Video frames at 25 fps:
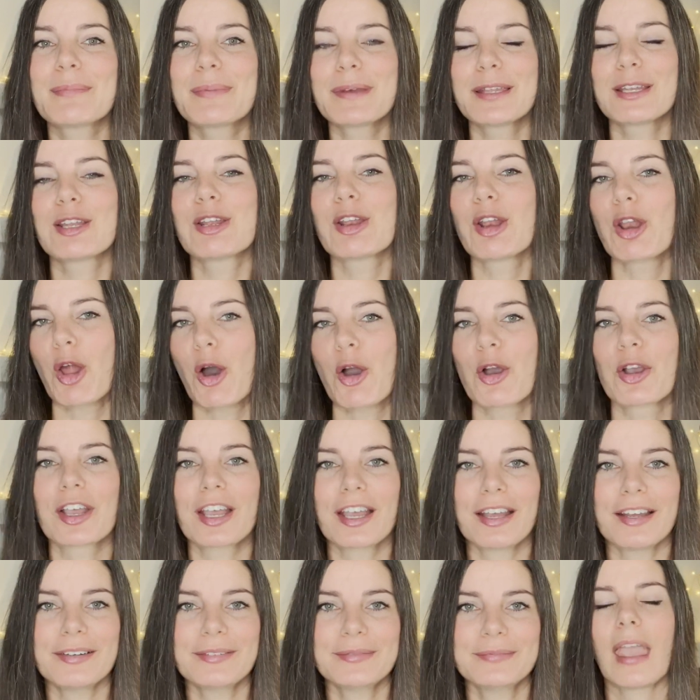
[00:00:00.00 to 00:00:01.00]
bit
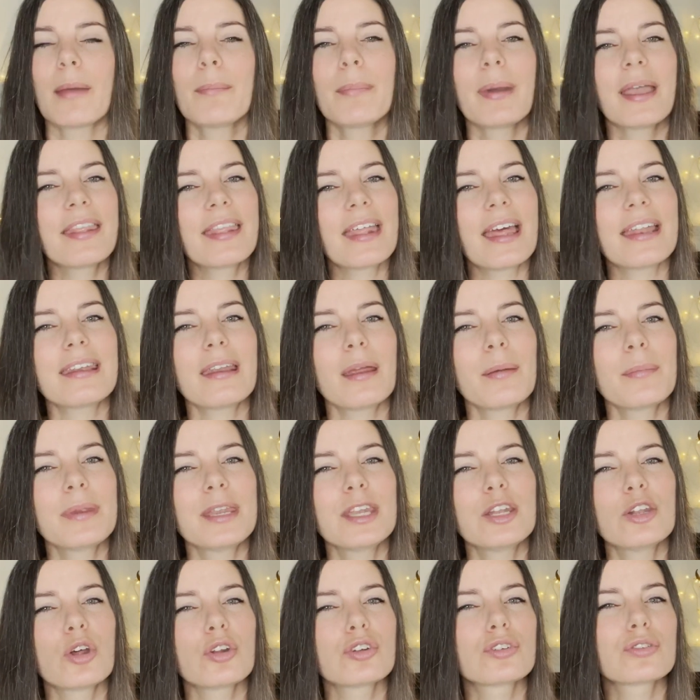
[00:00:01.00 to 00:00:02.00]
longer. And by that, I
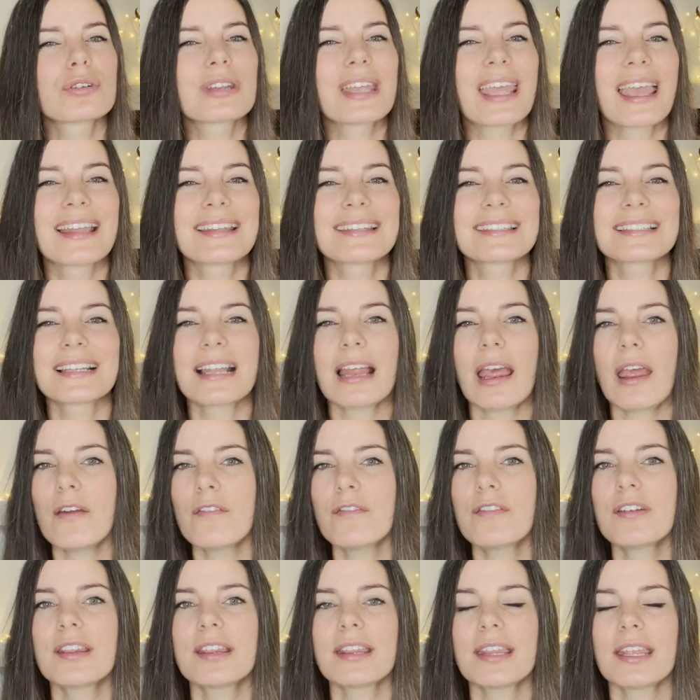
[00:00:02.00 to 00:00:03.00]
mean not to cancel
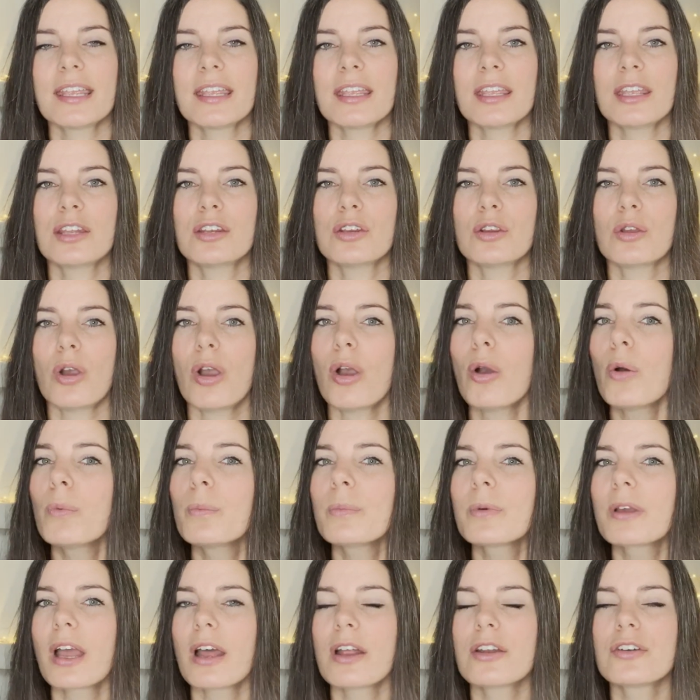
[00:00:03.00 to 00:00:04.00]
everything in your
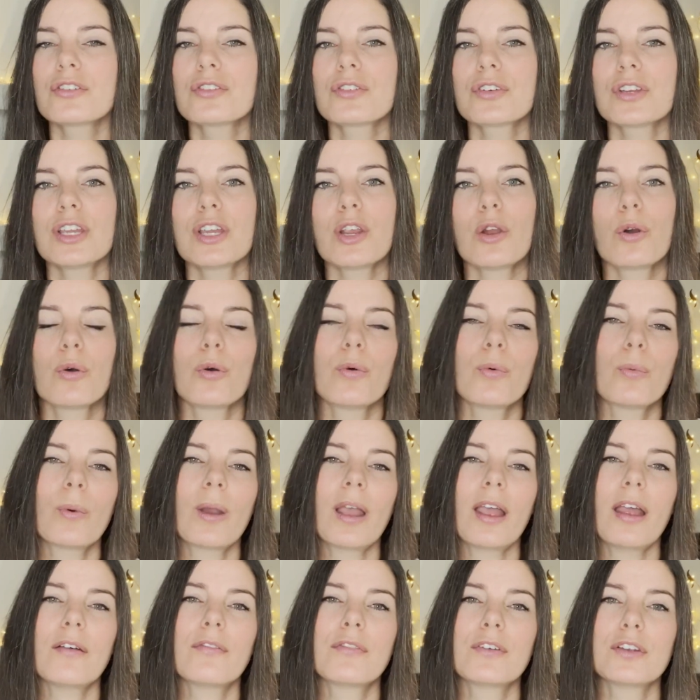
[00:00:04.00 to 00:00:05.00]
home country or
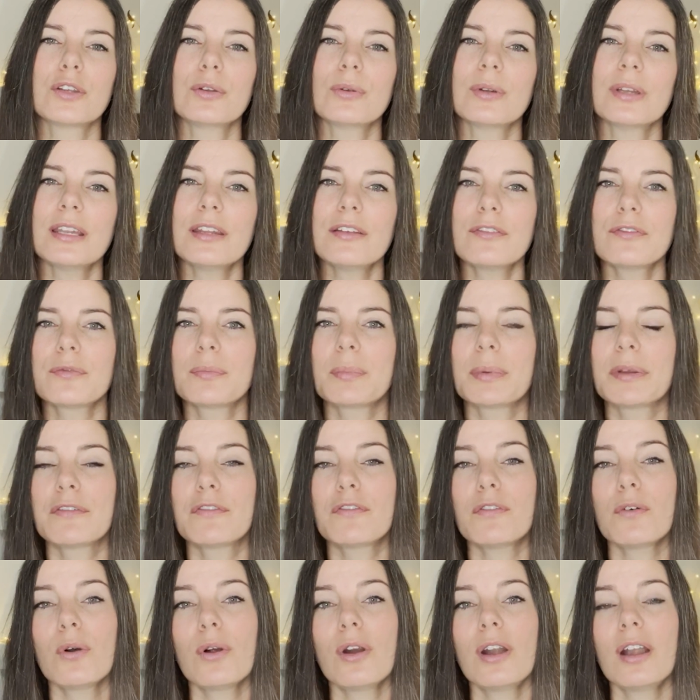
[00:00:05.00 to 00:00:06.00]
wherever you lived
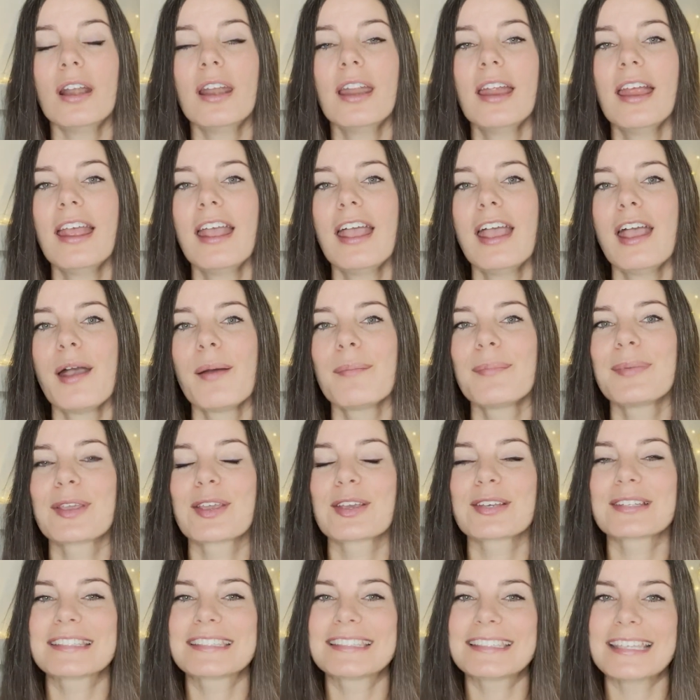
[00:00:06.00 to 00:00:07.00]
before,
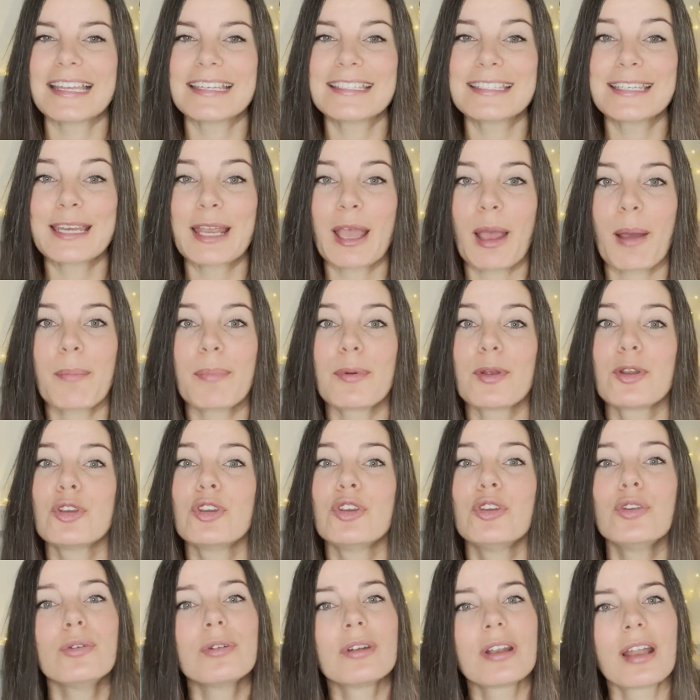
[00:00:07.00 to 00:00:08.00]
because setting up a
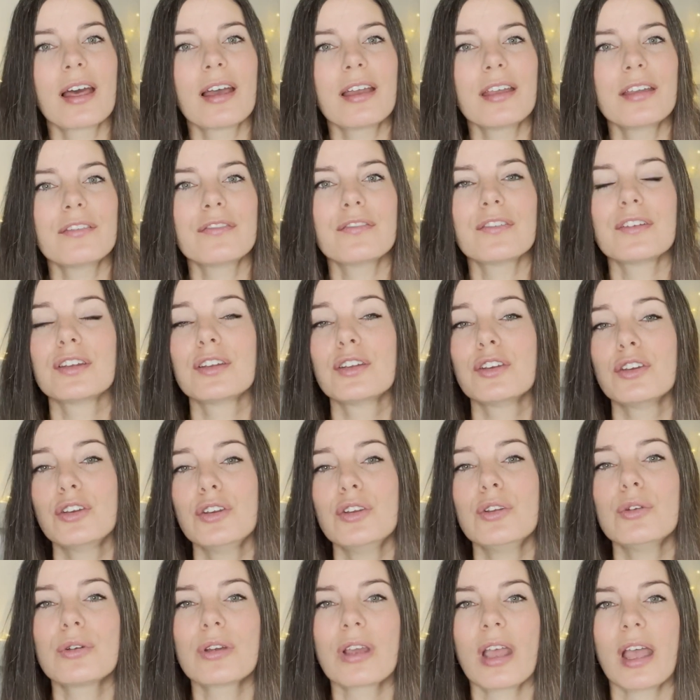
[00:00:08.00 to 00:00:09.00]
new life in a
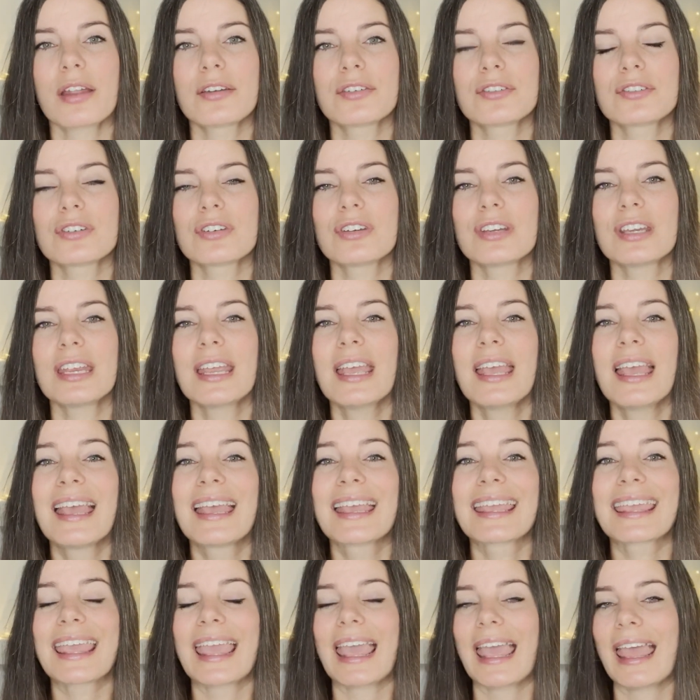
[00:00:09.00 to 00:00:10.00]
new country
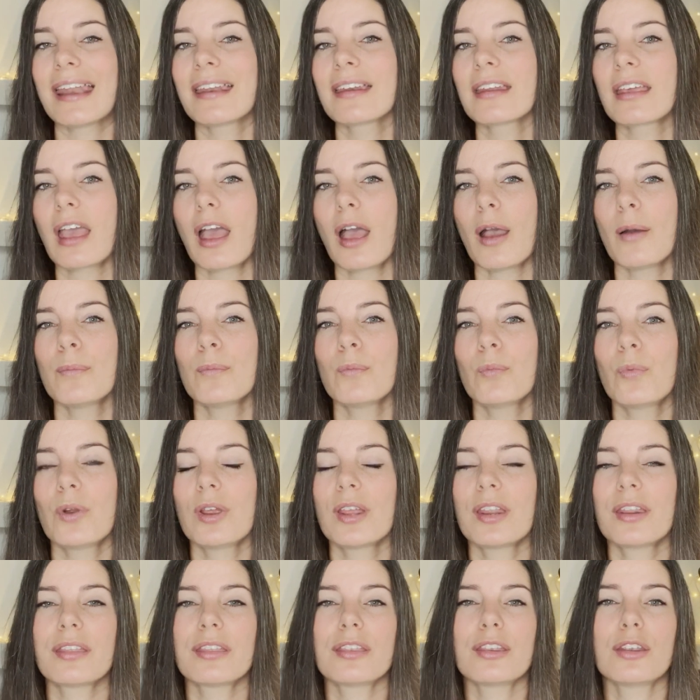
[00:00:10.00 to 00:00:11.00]
can come
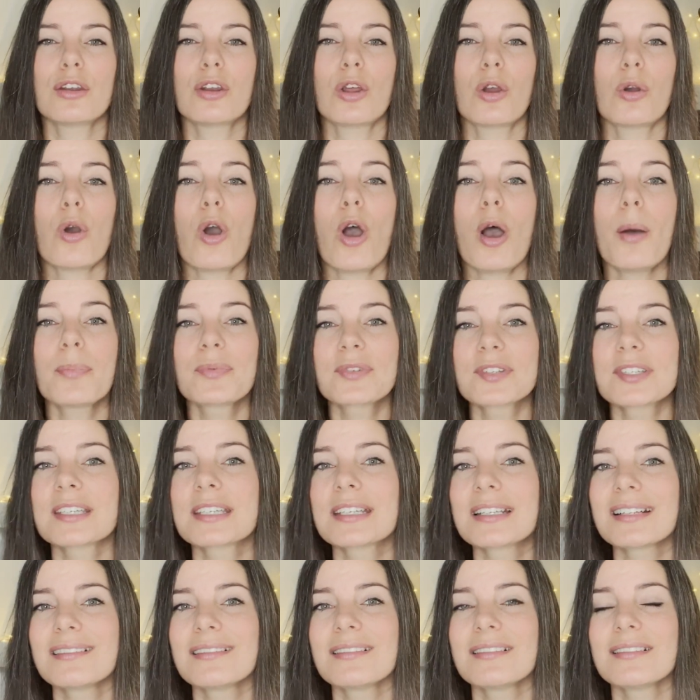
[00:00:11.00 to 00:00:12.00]
with,
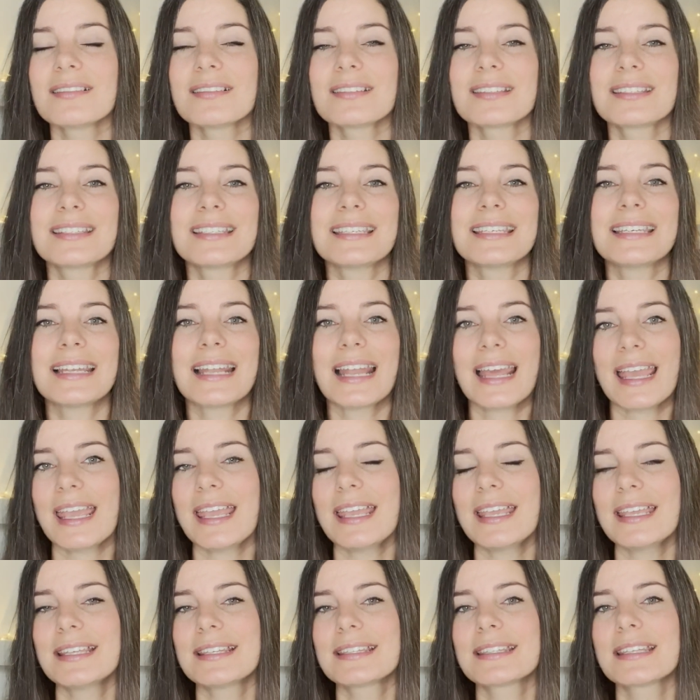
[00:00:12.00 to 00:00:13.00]
obstacles,
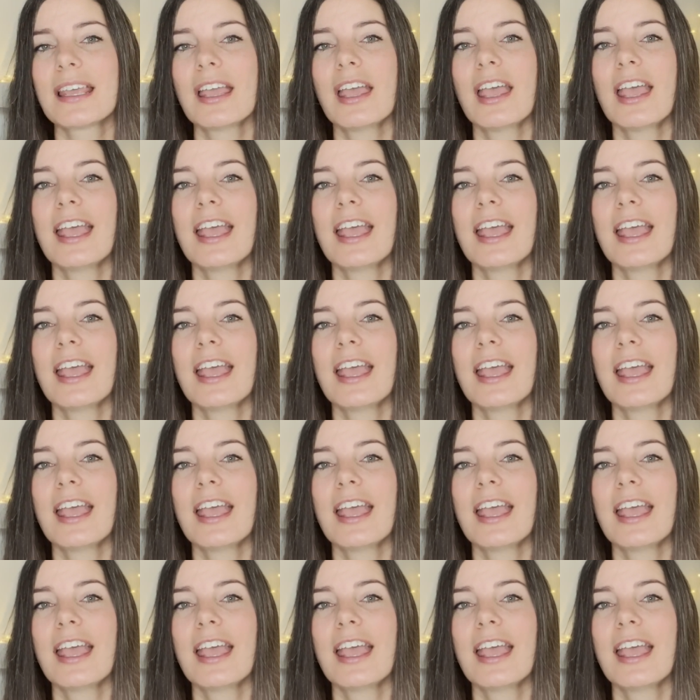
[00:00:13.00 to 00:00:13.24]
delays.